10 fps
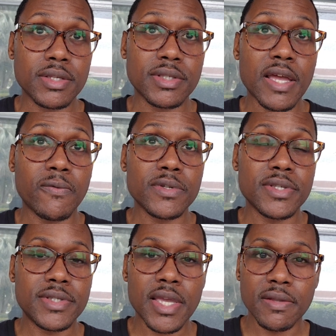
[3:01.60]
His life
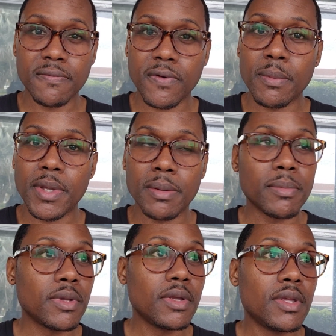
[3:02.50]
wasn't taken from
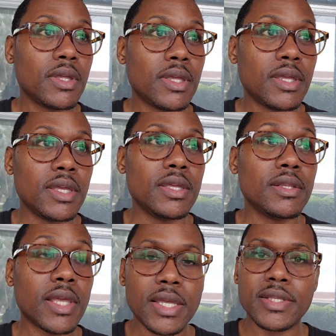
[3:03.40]
him. He
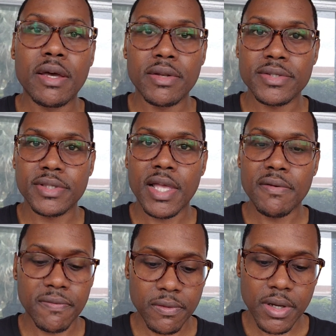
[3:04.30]
laid down his
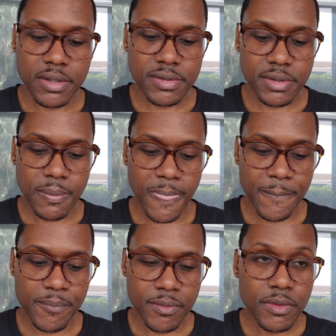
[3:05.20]
life for us.
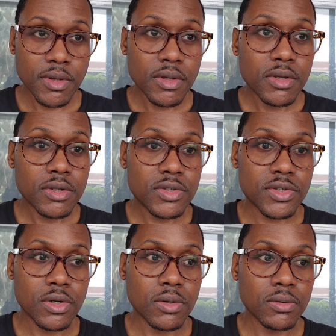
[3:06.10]

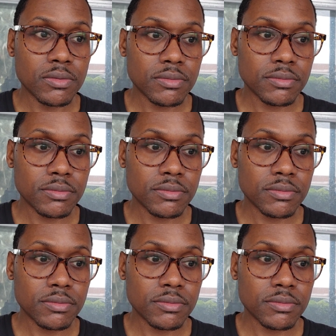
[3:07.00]
So,